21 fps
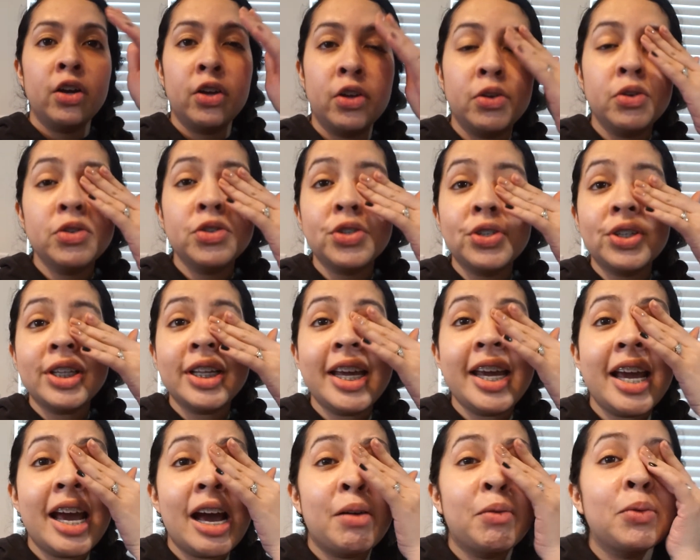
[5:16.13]

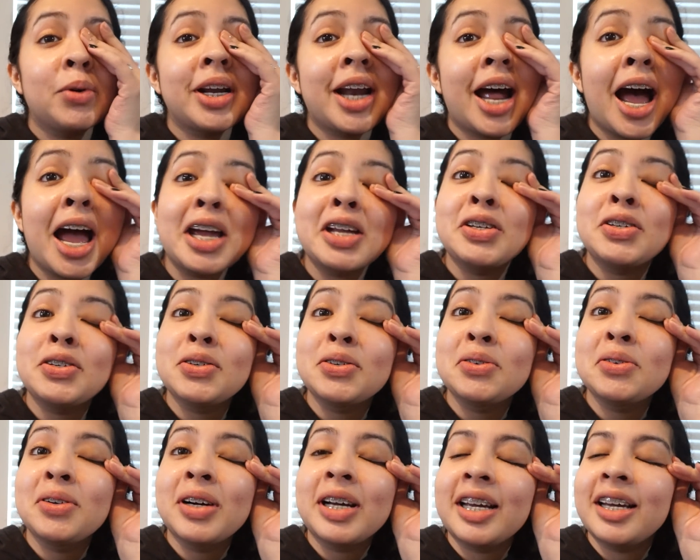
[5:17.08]
Usually what I
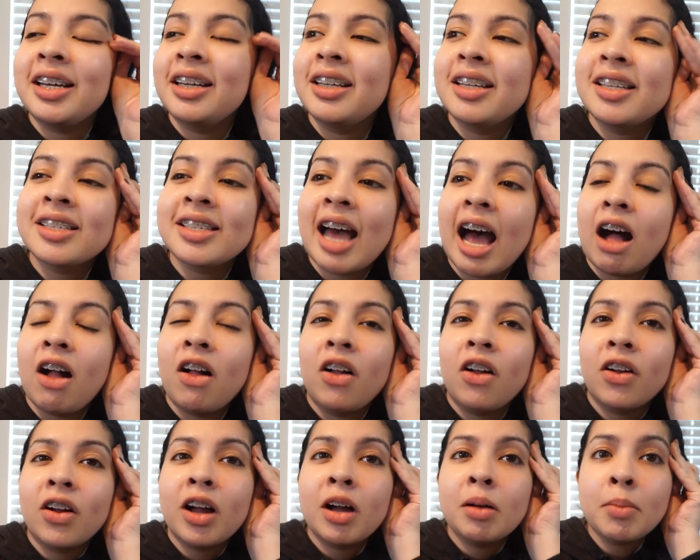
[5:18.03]
do is
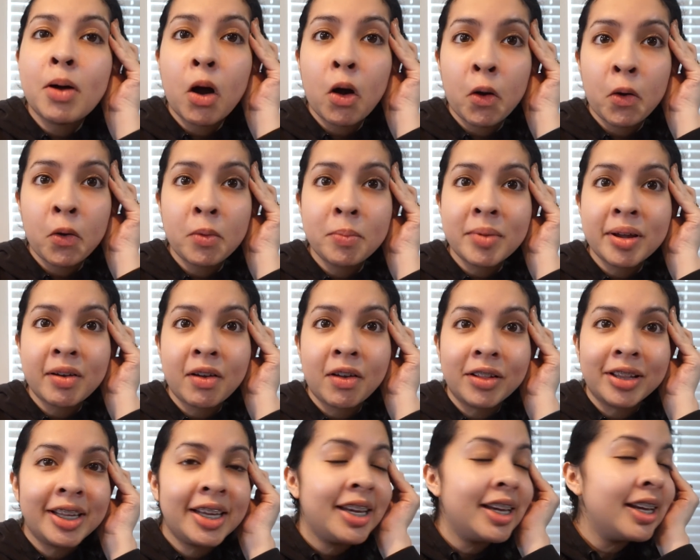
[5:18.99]
I'll come home and
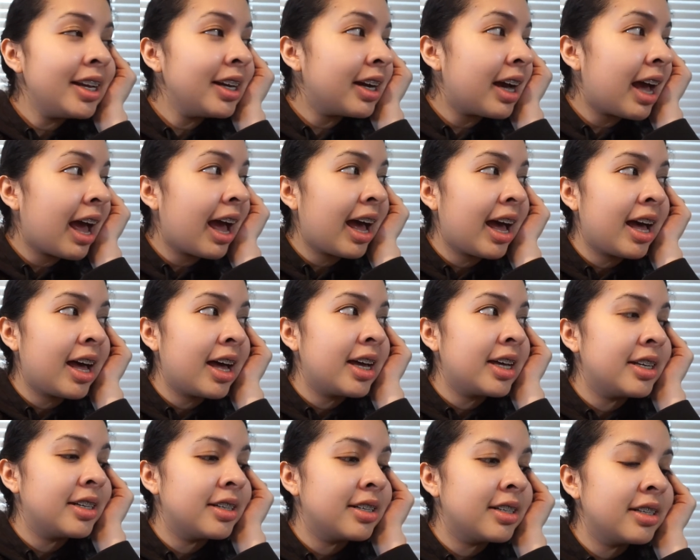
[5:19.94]
I'll eat
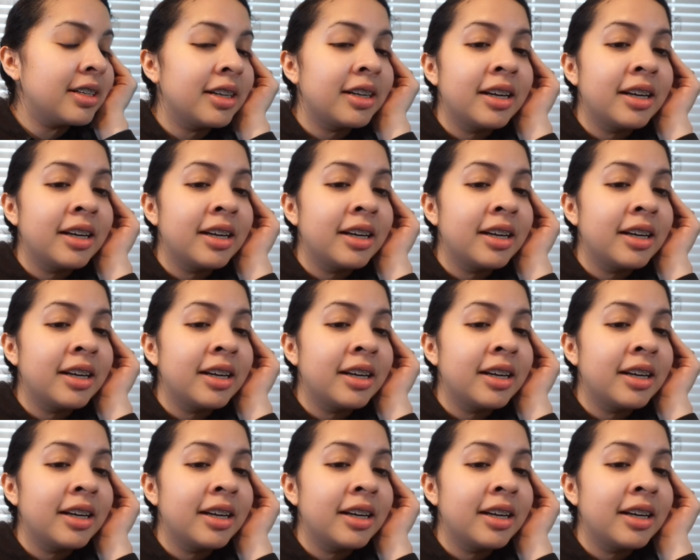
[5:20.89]
and